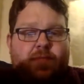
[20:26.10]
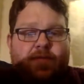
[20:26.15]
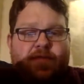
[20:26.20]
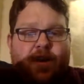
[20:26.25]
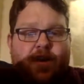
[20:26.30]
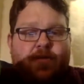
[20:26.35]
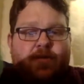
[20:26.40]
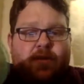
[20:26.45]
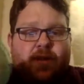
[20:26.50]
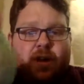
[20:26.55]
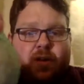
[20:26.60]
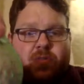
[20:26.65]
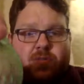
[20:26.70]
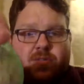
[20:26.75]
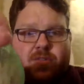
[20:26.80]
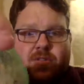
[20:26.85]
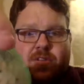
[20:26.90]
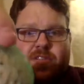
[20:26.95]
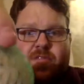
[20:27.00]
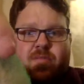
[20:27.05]

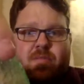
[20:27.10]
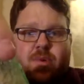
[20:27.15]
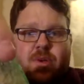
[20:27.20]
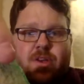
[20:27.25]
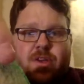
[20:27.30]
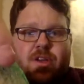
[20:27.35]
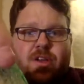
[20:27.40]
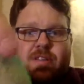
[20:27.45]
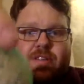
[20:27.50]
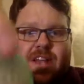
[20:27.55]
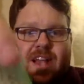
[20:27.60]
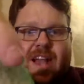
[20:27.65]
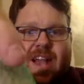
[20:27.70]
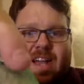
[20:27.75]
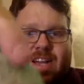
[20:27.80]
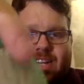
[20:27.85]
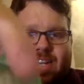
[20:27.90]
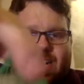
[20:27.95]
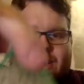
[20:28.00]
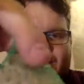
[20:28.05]
photos of birds actually